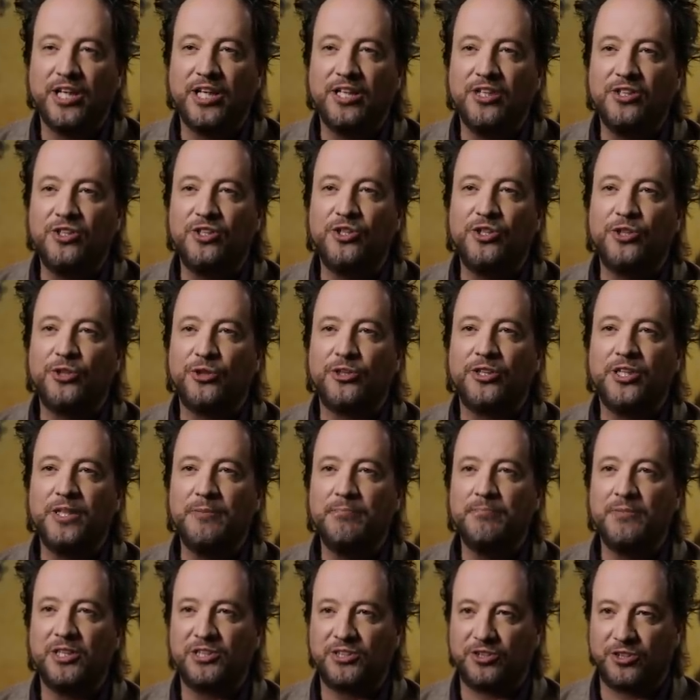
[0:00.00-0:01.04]

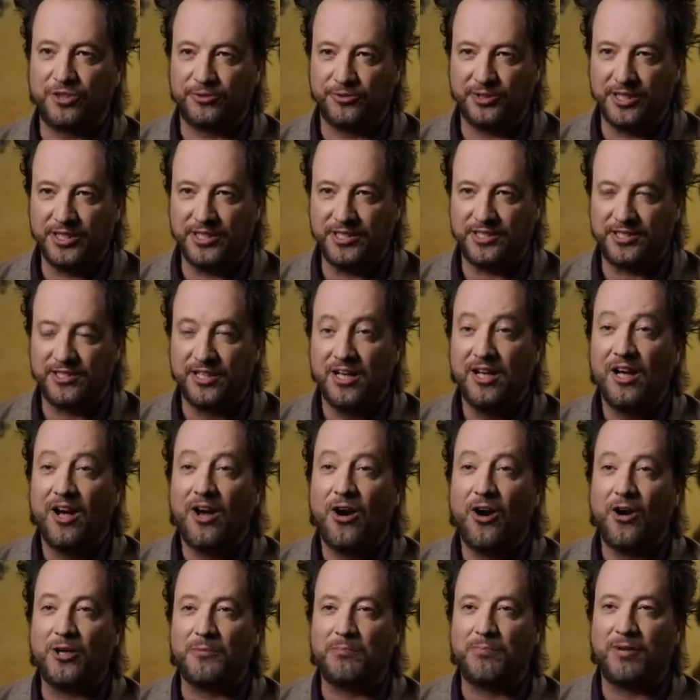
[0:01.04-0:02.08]
enduring mysteries
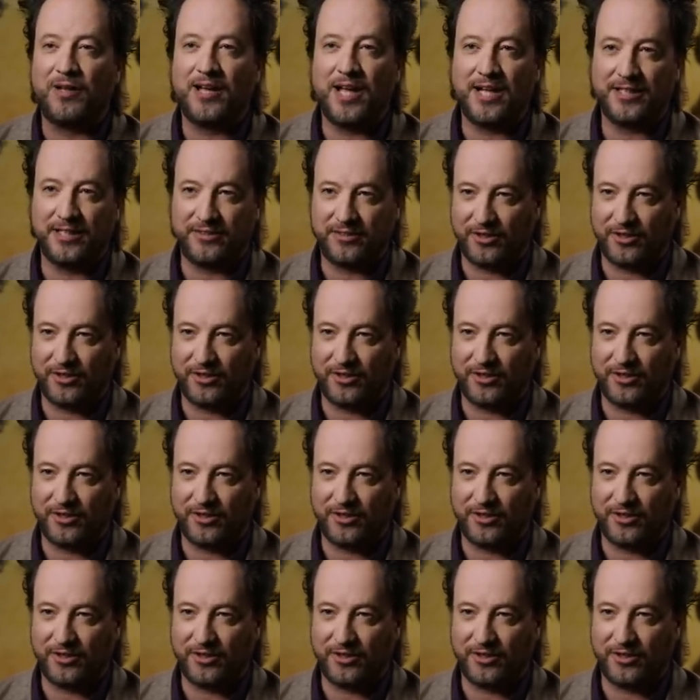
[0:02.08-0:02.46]
on planet